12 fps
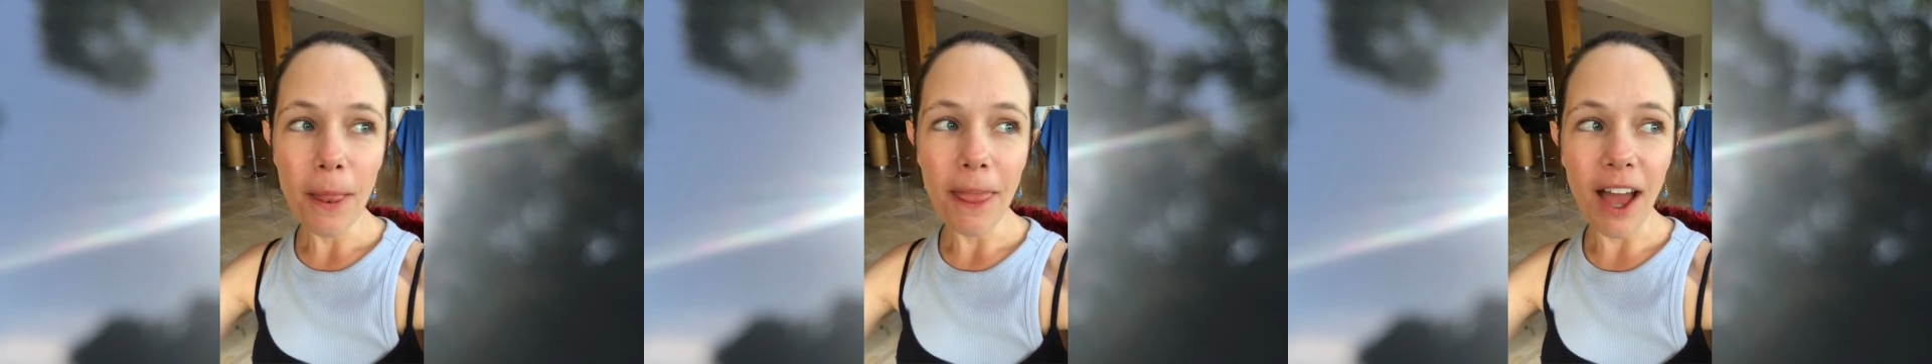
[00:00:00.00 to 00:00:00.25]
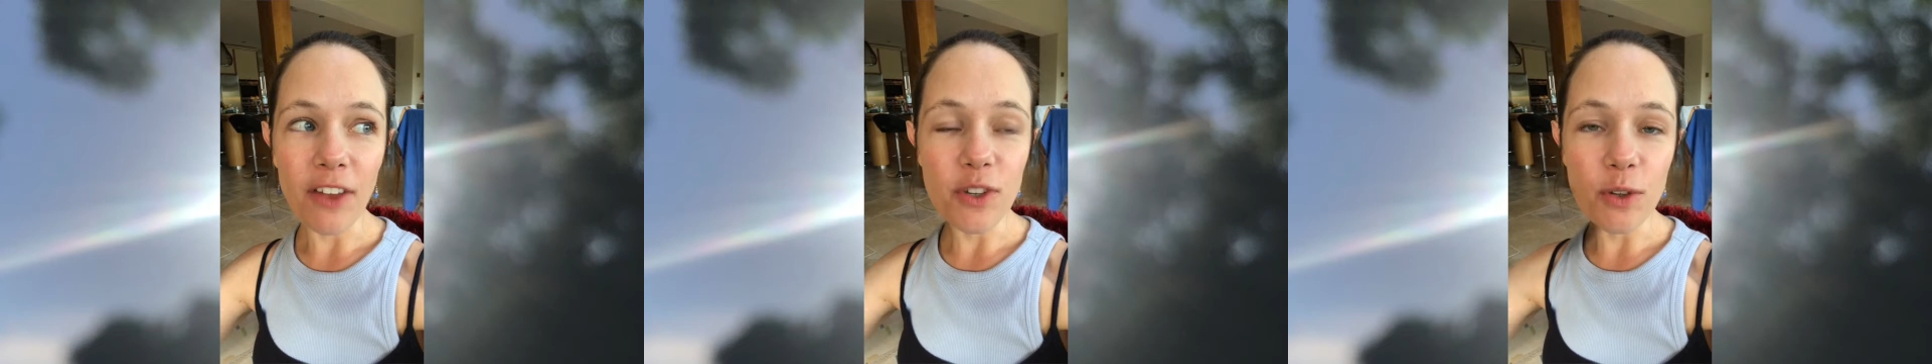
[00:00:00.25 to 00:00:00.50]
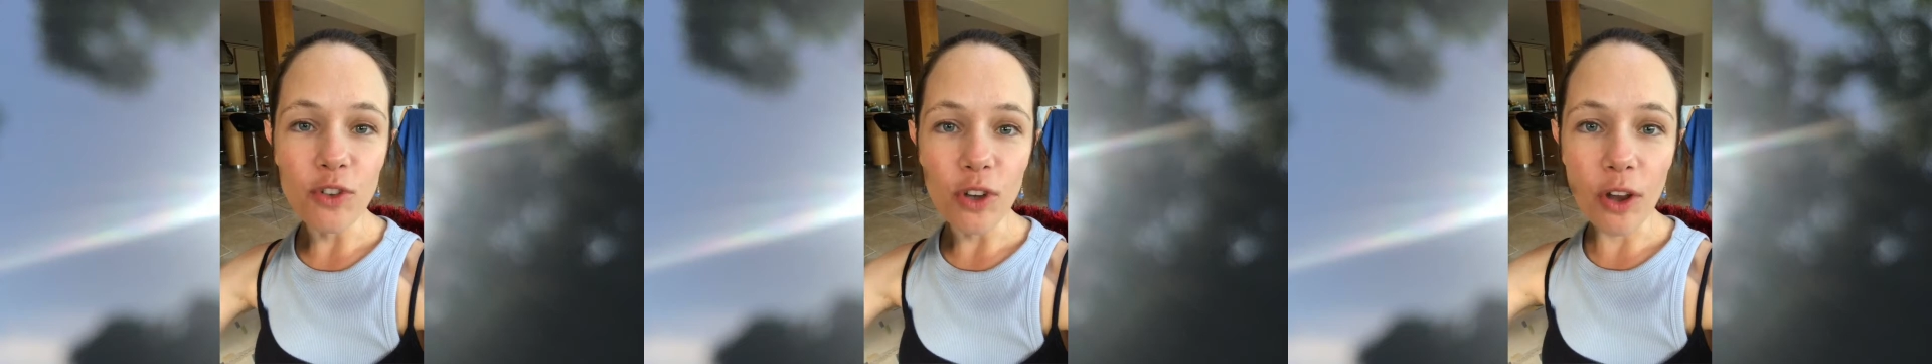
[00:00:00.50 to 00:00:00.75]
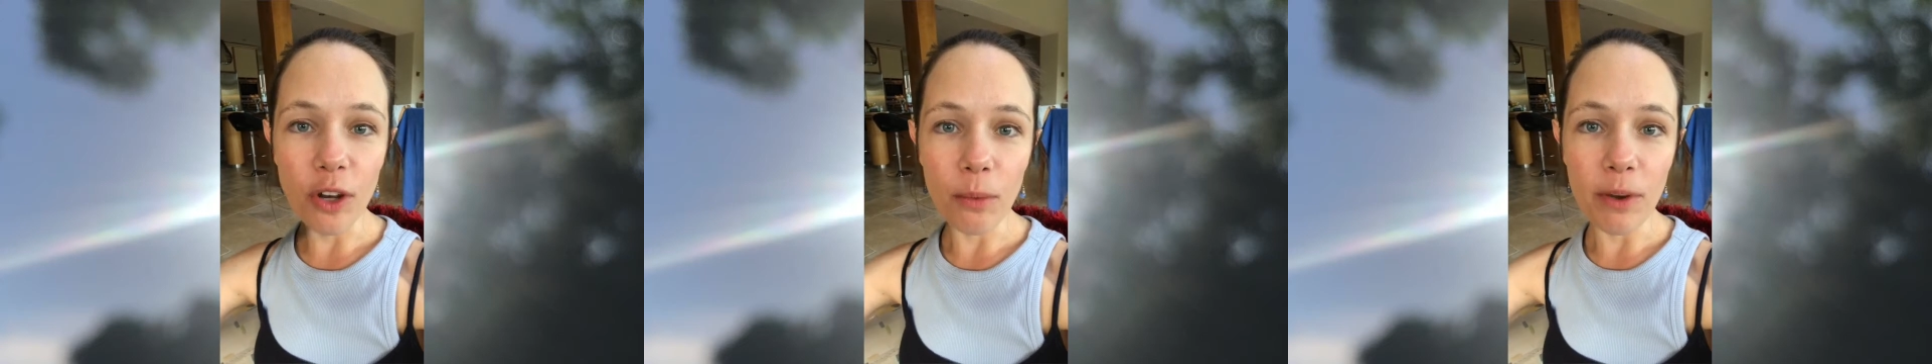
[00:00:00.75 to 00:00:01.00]
as you
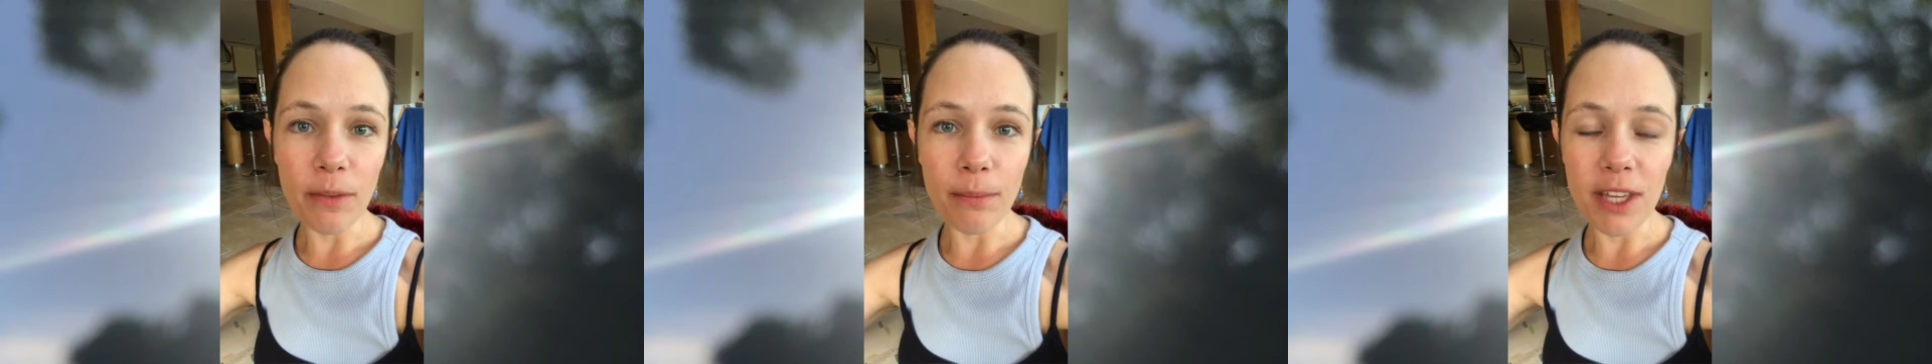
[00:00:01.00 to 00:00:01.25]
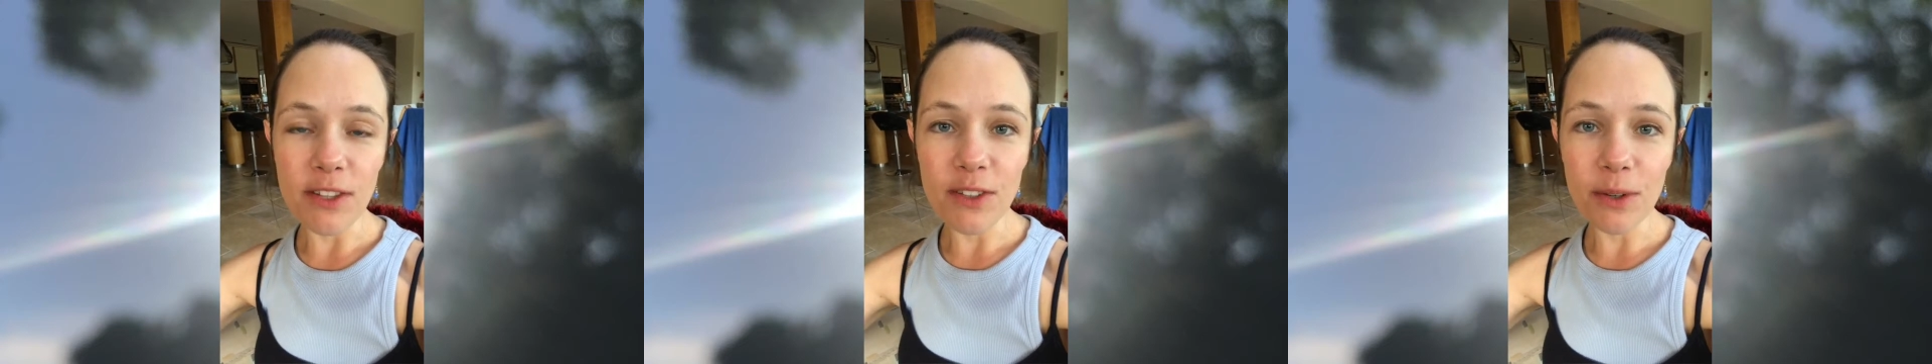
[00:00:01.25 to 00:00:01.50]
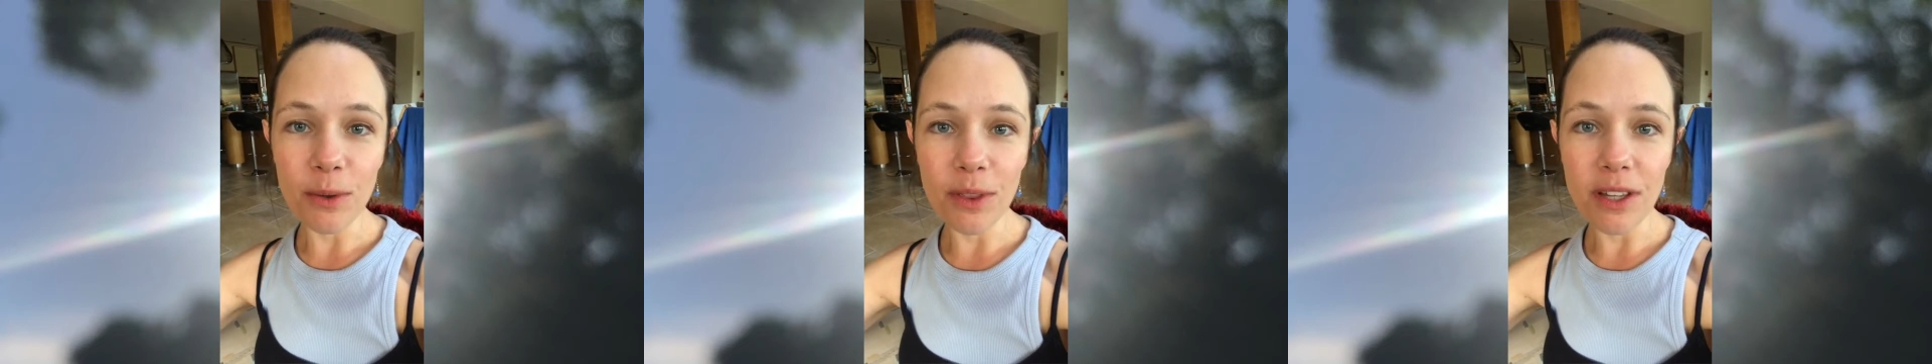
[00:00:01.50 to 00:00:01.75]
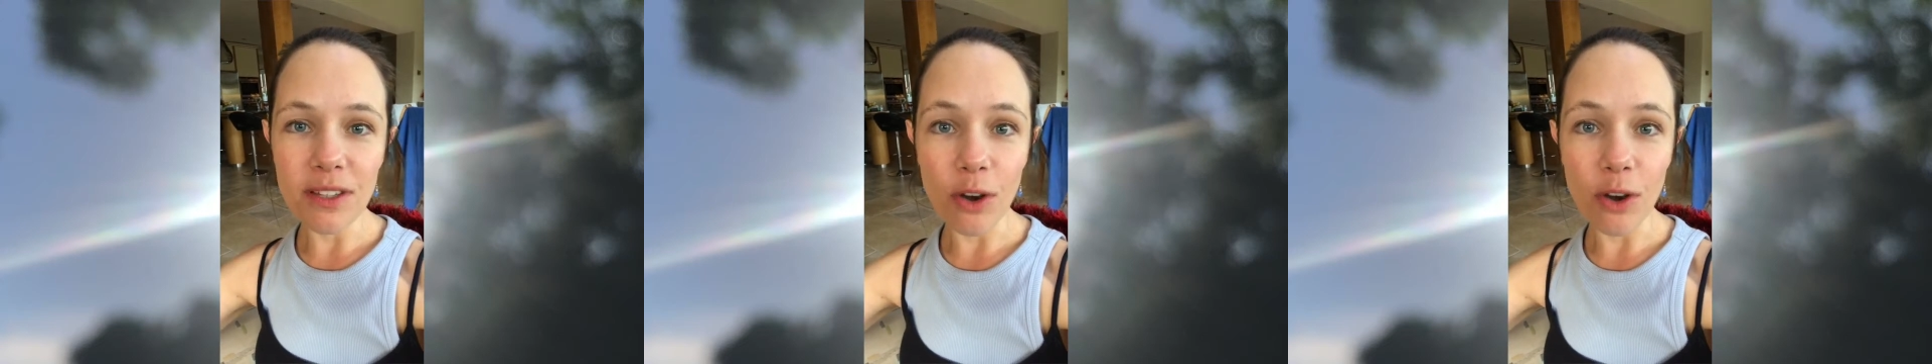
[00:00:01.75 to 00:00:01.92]
journey with me to this